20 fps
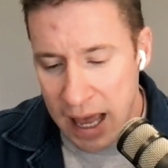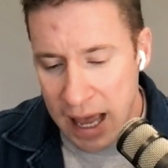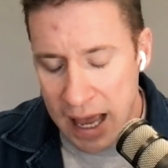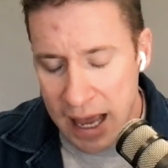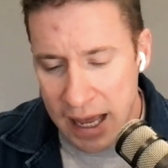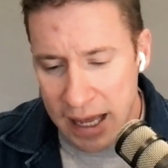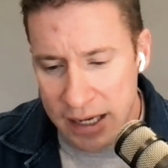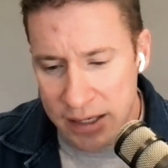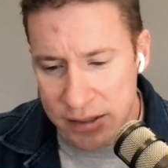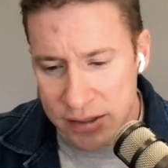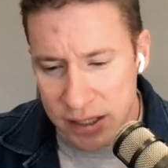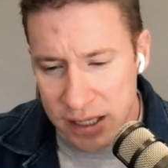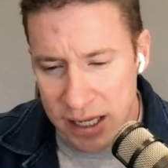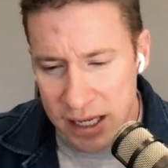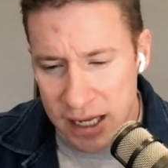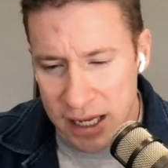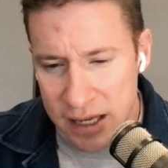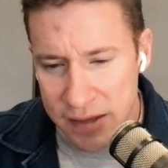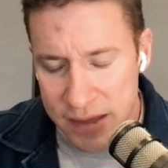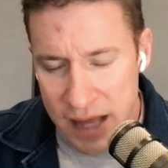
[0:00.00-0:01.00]
And
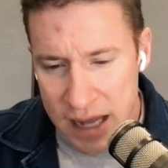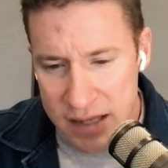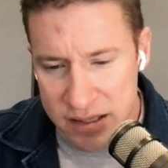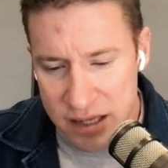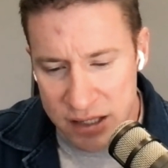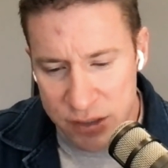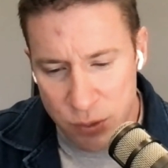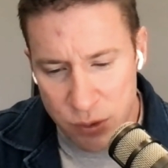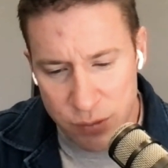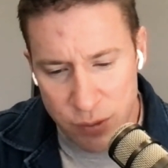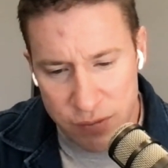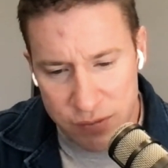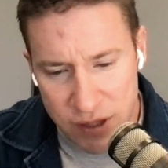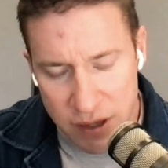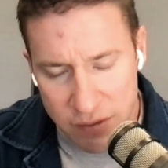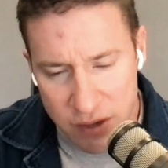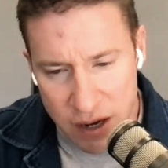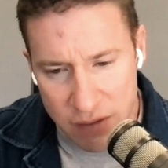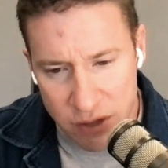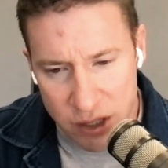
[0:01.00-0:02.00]
in that sense, when we've
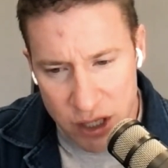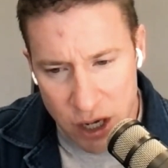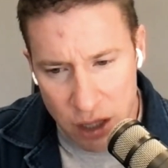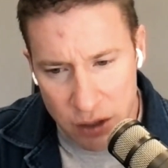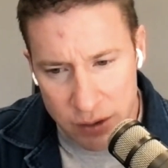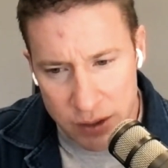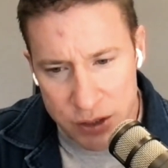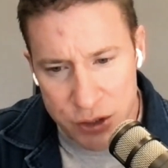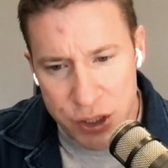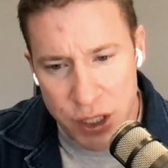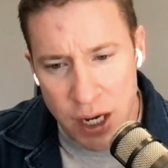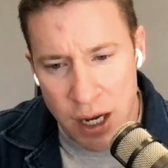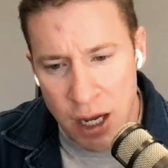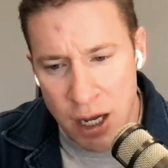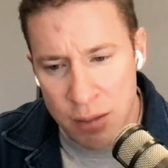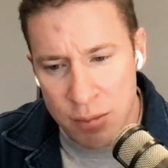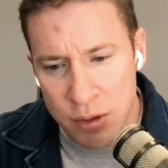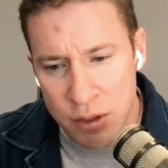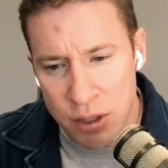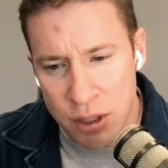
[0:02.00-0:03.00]
given every dollar a
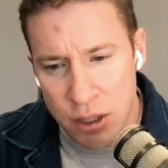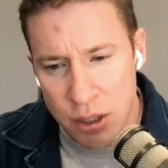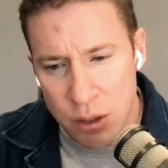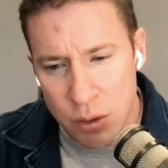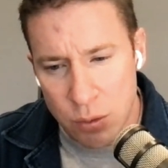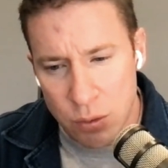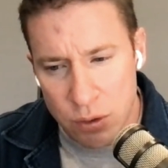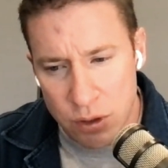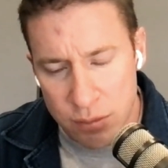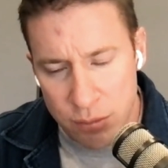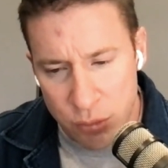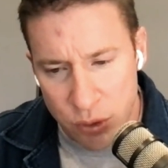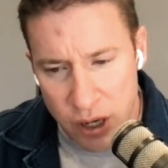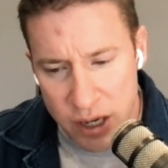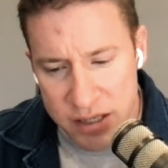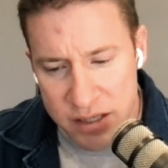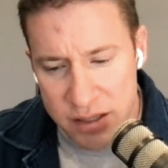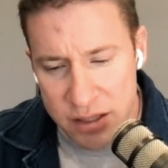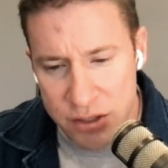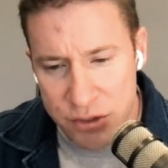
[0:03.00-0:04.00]
job, we're
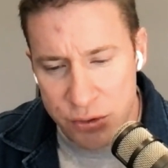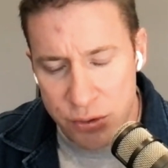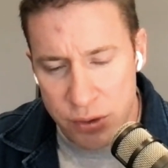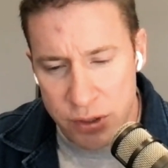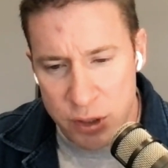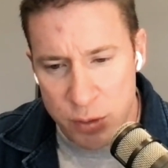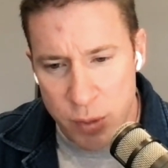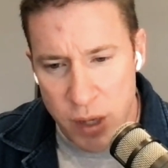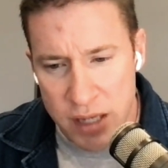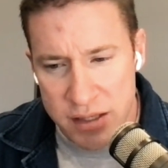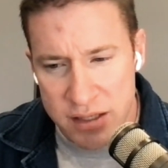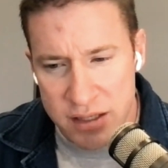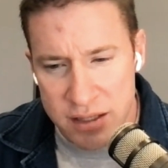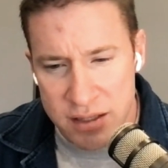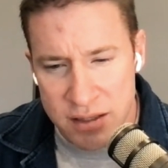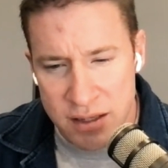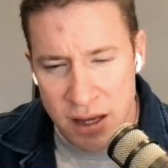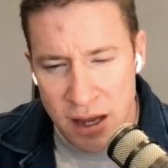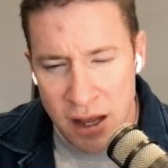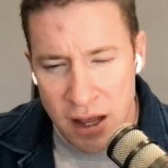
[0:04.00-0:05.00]
embracing these true
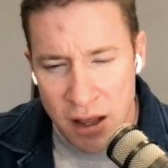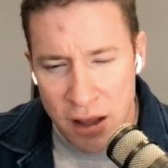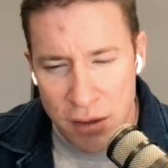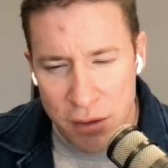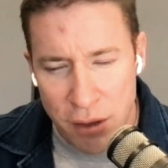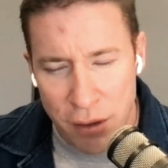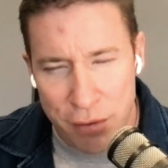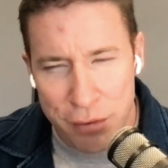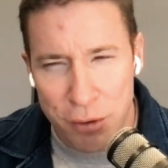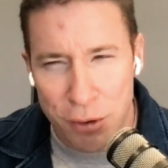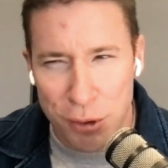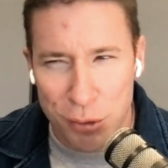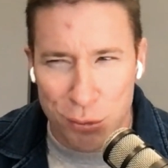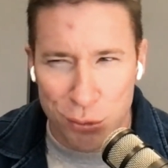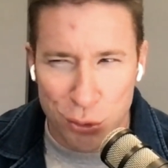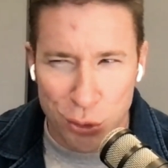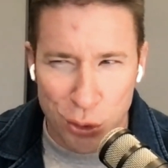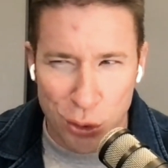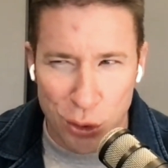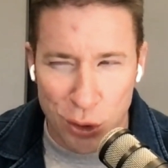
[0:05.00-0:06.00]
expenses. The third
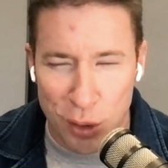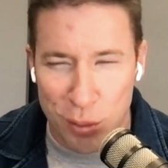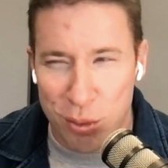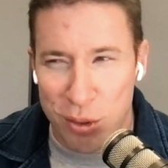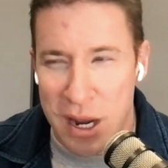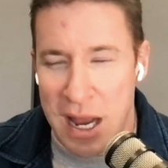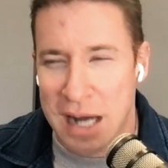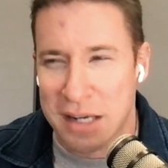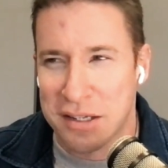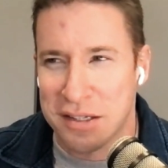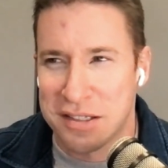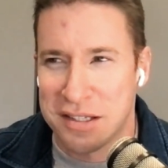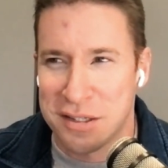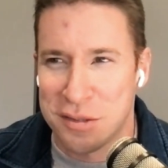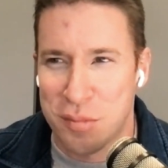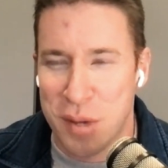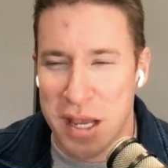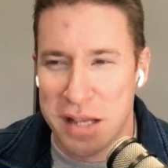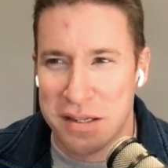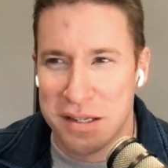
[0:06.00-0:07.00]
rule or practice
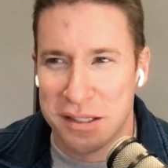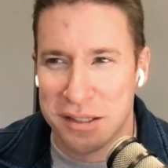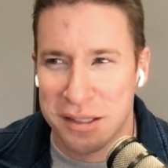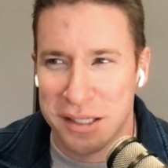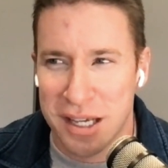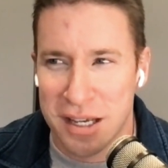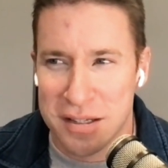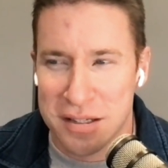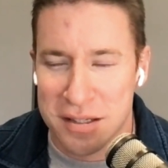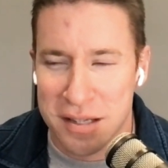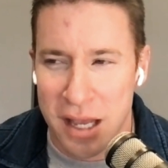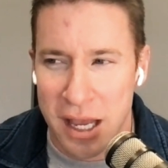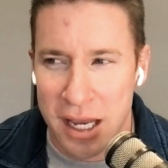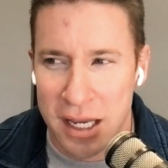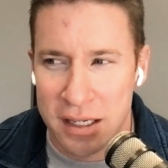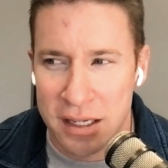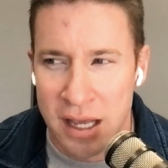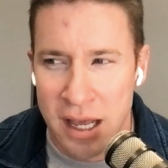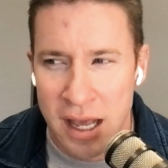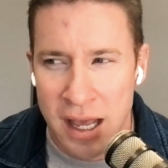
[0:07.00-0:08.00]
is basically us
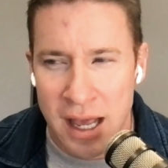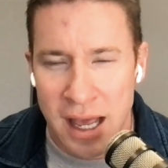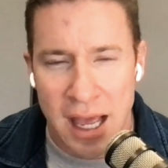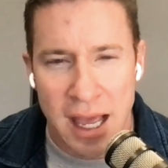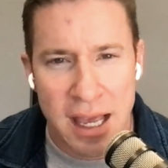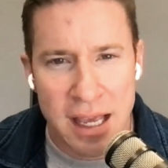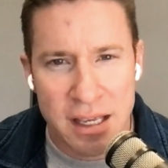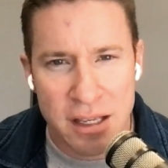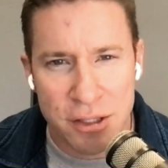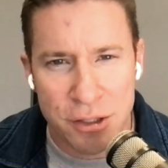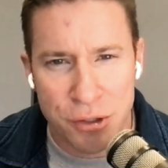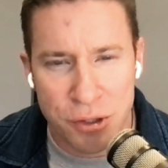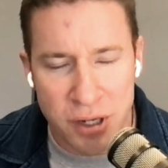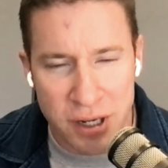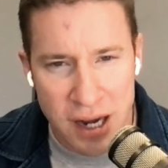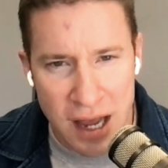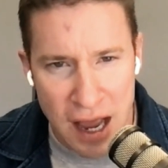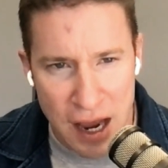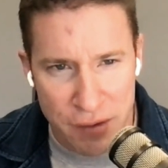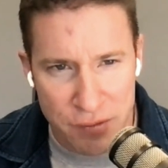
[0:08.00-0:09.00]
saying, hey, you're
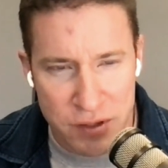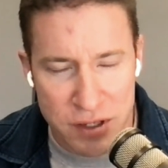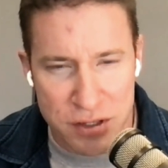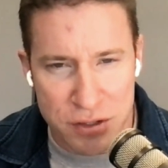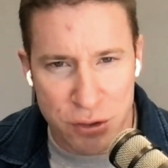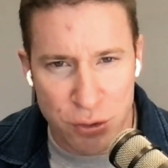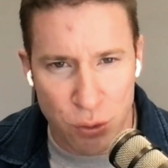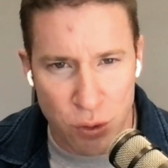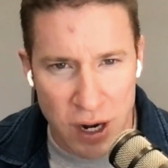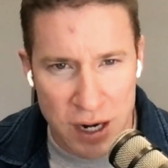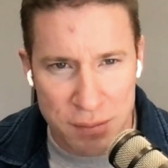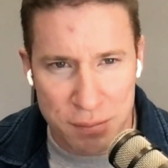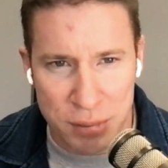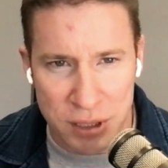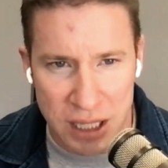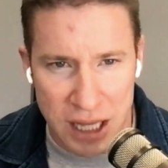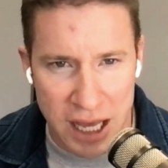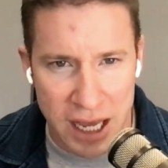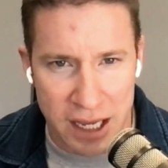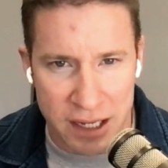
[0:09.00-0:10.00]
going to have this great
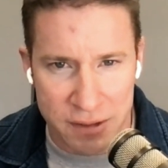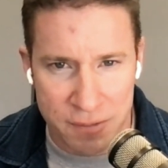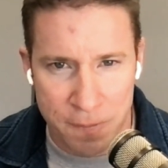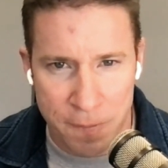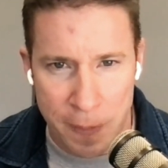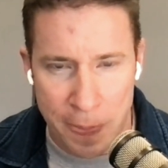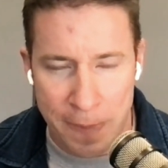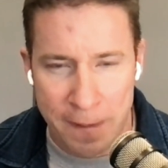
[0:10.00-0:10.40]
plan,